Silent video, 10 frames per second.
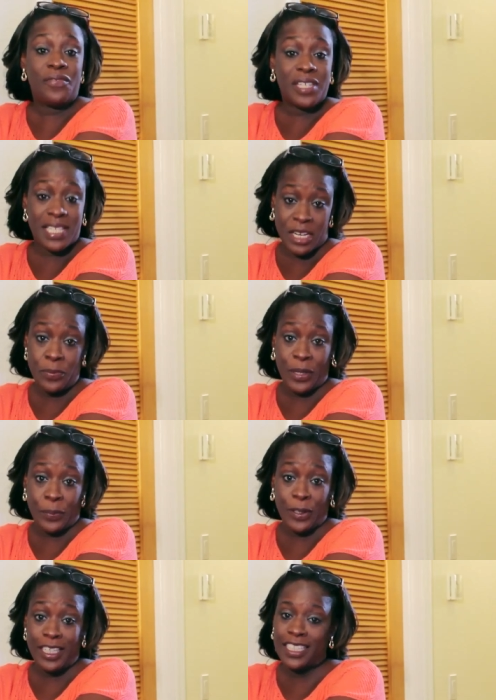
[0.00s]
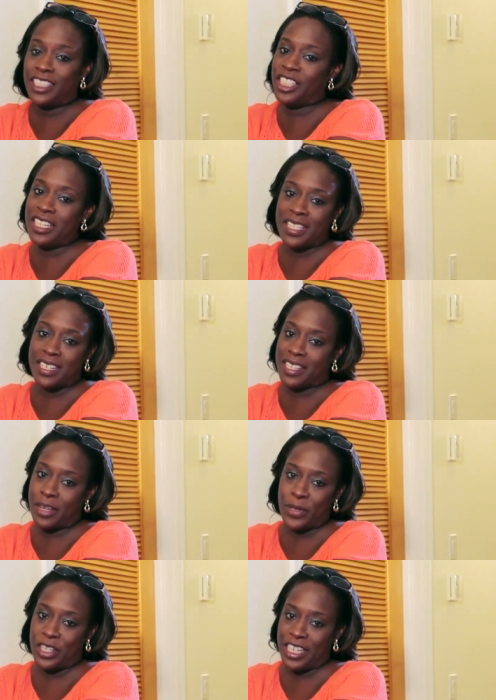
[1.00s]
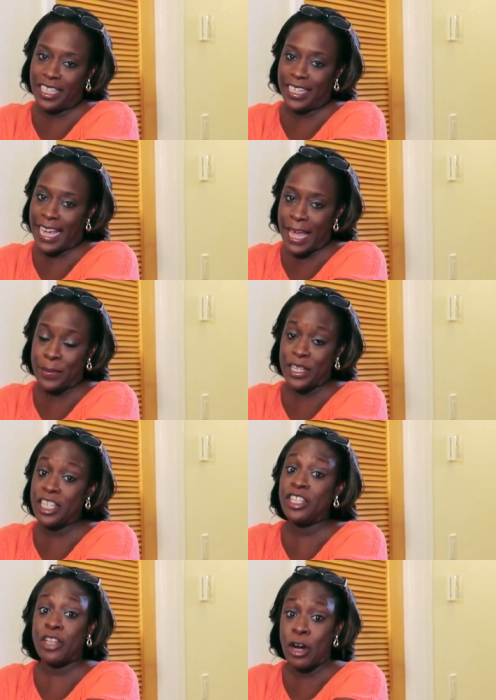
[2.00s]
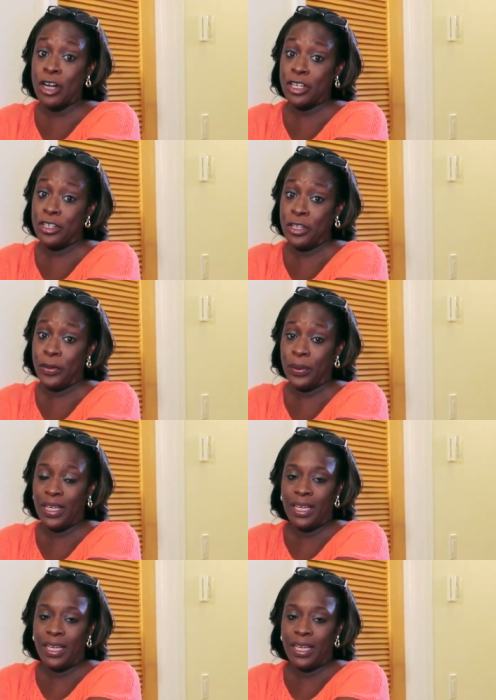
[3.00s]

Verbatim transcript: For some people, adjusting some of your daily habits is hard to do.